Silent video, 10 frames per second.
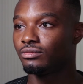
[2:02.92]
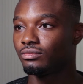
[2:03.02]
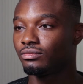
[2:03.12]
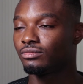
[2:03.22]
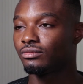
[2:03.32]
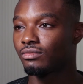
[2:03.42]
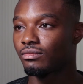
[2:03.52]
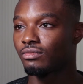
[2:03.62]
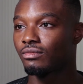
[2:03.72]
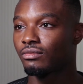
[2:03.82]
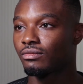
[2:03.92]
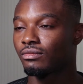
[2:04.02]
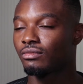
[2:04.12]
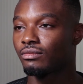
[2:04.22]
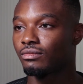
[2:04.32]
finally, uh, what
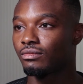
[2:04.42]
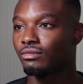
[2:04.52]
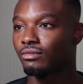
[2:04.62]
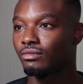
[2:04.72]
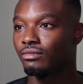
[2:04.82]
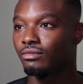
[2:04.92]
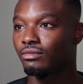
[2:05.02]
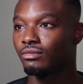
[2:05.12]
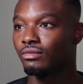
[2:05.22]
do you expect from this season?